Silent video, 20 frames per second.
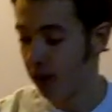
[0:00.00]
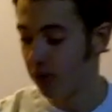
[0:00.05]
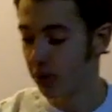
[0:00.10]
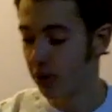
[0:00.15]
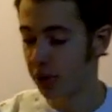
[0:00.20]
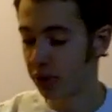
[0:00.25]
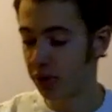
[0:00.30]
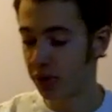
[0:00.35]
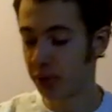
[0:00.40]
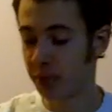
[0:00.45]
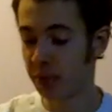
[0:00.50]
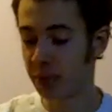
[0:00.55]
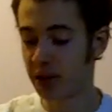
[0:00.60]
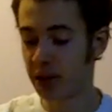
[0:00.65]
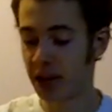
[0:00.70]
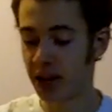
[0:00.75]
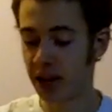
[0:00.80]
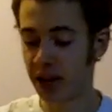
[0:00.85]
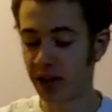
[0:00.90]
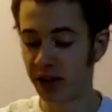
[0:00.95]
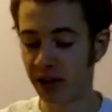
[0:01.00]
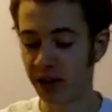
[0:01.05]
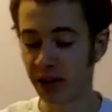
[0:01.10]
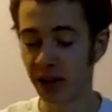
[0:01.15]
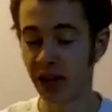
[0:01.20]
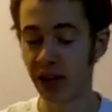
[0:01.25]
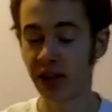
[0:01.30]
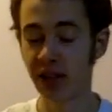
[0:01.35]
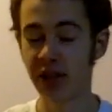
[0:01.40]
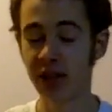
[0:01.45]
I wrote them
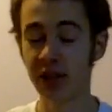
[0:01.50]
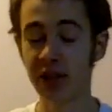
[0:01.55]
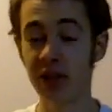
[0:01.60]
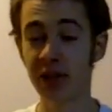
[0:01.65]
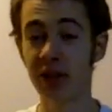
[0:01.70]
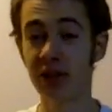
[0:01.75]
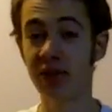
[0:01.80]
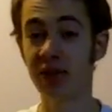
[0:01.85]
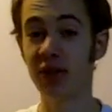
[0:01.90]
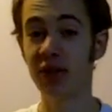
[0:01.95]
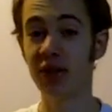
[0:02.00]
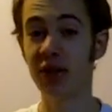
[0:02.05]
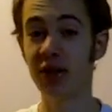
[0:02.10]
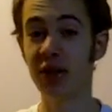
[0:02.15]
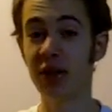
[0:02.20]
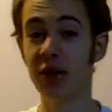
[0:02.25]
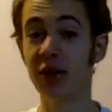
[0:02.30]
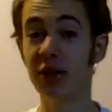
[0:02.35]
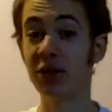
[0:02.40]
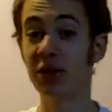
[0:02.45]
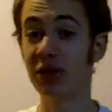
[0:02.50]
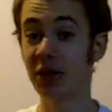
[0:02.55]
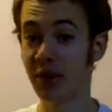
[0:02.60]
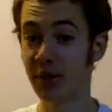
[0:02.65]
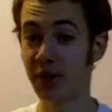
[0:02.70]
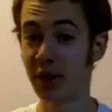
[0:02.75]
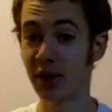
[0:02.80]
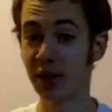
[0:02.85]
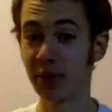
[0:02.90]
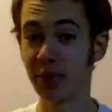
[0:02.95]
down, so this video is
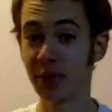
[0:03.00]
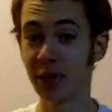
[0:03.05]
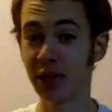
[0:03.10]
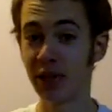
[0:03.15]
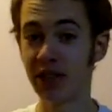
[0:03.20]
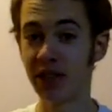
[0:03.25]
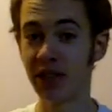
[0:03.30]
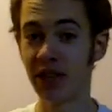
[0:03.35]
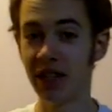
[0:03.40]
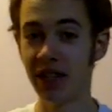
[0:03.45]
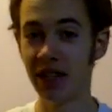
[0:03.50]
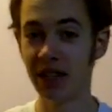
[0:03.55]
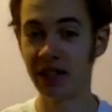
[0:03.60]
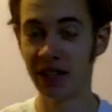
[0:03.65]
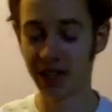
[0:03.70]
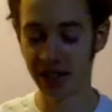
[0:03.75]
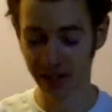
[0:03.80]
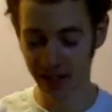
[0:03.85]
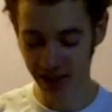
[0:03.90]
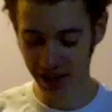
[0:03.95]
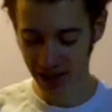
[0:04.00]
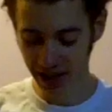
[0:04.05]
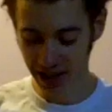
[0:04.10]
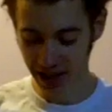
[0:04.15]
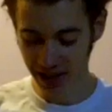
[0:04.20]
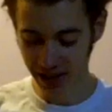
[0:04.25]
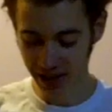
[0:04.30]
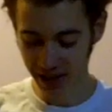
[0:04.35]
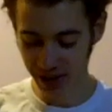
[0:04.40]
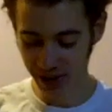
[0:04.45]
semi-spontaneous
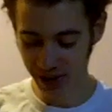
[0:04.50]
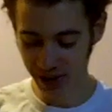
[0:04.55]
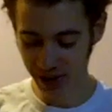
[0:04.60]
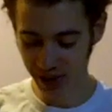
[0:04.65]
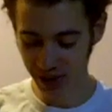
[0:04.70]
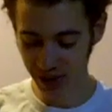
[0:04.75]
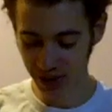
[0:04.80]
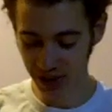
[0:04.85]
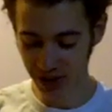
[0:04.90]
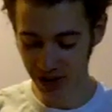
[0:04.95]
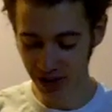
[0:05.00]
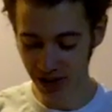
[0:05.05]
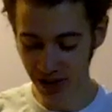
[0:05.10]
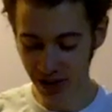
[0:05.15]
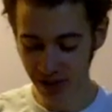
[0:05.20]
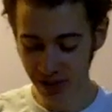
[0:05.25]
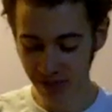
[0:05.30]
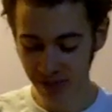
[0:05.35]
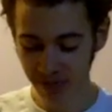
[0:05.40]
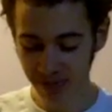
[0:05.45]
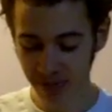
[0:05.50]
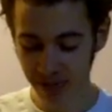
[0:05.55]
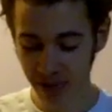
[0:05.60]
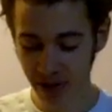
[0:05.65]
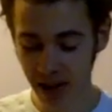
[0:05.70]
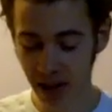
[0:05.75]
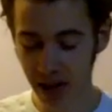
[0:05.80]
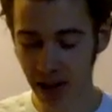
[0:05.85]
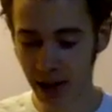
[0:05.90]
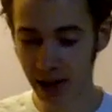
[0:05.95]
as usual.
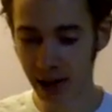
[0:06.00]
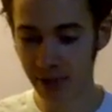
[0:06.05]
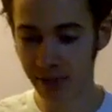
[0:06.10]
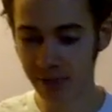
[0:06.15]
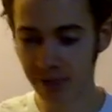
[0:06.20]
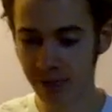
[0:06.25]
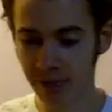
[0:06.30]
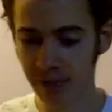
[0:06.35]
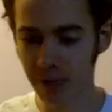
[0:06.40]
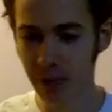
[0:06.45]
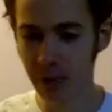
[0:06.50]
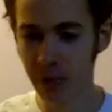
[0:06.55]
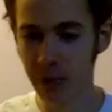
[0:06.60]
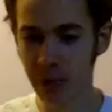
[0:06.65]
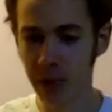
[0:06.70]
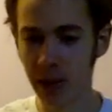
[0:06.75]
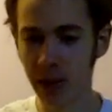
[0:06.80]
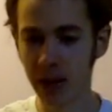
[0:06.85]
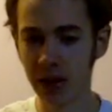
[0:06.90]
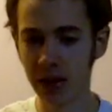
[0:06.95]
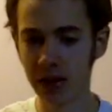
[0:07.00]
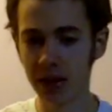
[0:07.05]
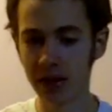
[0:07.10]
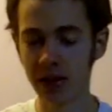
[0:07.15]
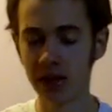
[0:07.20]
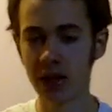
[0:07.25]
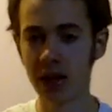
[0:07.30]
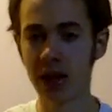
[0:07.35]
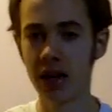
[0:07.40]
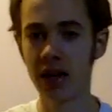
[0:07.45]
Um, but
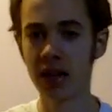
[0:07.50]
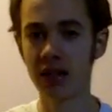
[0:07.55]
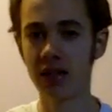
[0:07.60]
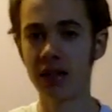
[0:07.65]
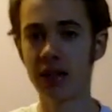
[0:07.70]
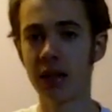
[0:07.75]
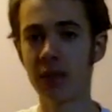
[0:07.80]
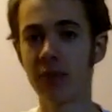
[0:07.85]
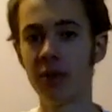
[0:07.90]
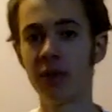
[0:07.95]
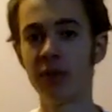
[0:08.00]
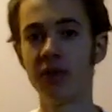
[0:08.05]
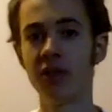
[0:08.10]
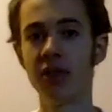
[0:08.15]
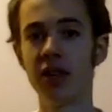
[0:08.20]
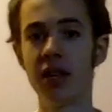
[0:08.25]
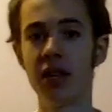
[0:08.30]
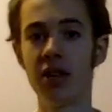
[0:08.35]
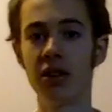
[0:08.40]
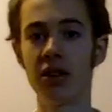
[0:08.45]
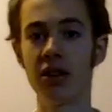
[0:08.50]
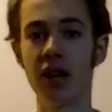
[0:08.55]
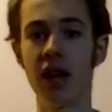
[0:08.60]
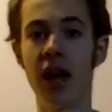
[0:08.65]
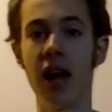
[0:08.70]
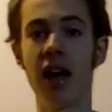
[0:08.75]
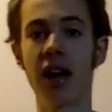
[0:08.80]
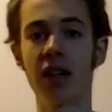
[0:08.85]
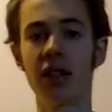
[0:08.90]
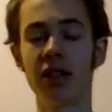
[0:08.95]
this concept of sacred
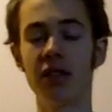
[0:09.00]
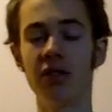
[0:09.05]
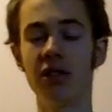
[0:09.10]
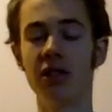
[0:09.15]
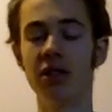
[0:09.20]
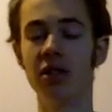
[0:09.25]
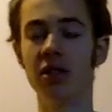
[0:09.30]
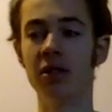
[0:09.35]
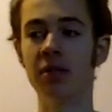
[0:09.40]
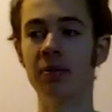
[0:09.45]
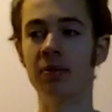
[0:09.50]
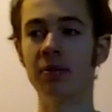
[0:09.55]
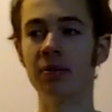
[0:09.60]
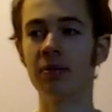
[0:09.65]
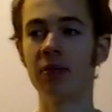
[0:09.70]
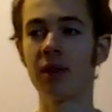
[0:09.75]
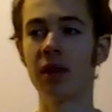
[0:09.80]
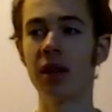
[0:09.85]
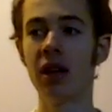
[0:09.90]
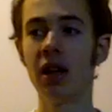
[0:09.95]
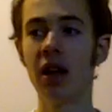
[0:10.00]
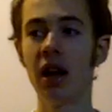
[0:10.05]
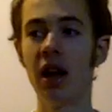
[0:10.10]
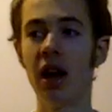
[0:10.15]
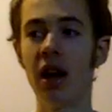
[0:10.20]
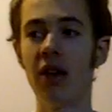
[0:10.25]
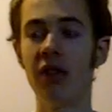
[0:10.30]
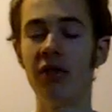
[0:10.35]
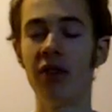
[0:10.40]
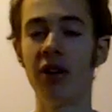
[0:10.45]
activism
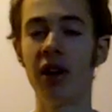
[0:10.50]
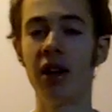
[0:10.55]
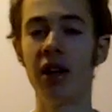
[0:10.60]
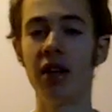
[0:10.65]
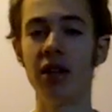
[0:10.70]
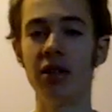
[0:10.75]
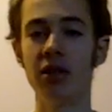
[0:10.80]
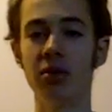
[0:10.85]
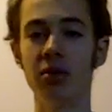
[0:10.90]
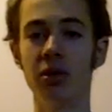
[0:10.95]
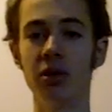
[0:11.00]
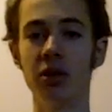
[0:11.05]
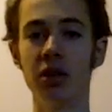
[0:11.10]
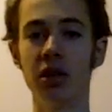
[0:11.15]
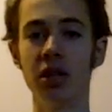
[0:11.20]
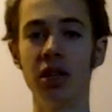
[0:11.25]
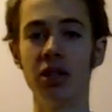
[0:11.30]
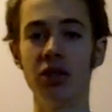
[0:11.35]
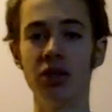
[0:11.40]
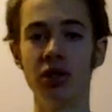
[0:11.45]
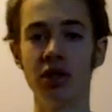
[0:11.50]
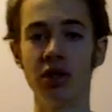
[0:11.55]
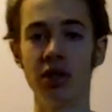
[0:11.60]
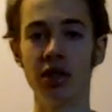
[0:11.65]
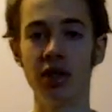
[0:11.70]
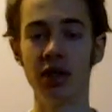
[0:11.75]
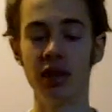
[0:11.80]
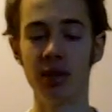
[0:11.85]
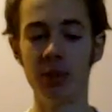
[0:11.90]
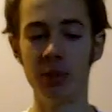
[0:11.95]
I find is really
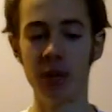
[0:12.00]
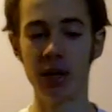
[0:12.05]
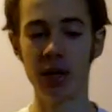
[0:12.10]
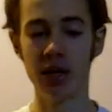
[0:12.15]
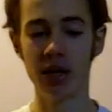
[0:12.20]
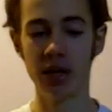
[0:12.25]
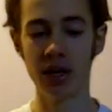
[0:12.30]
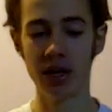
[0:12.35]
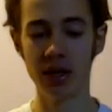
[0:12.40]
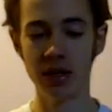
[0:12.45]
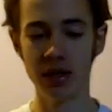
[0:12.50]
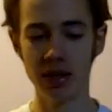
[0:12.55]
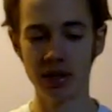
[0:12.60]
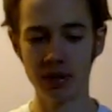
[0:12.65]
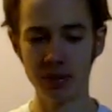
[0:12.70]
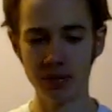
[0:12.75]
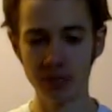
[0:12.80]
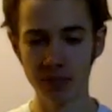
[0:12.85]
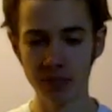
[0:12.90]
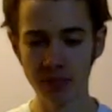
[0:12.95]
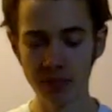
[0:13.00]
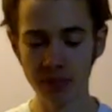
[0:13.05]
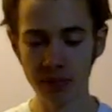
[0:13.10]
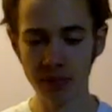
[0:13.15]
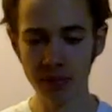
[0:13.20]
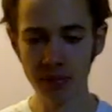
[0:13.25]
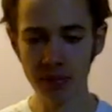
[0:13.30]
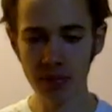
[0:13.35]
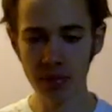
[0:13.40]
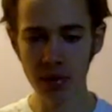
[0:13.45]
interesting because
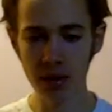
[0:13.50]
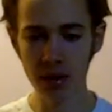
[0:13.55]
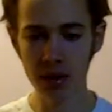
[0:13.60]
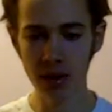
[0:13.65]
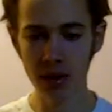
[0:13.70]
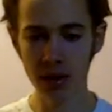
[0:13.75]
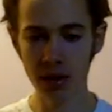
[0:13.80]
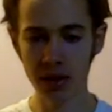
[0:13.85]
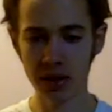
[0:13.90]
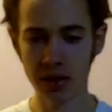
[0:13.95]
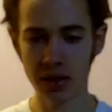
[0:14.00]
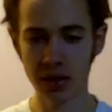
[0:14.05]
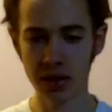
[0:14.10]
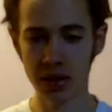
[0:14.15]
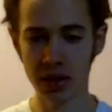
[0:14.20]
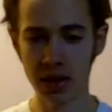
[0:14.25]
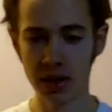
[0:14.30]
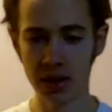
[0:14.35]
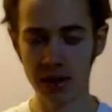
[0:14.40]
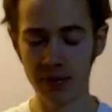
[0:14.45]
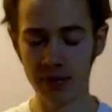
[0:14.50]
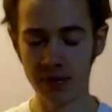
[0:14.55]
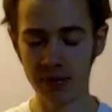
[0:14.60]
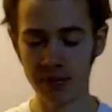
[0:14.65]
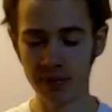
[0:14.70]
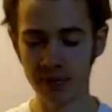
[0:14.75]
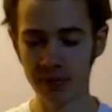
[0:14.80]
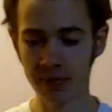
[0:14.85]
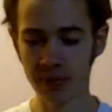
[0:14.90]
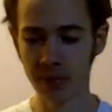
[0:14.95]
it's
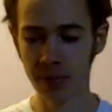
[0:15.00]
um,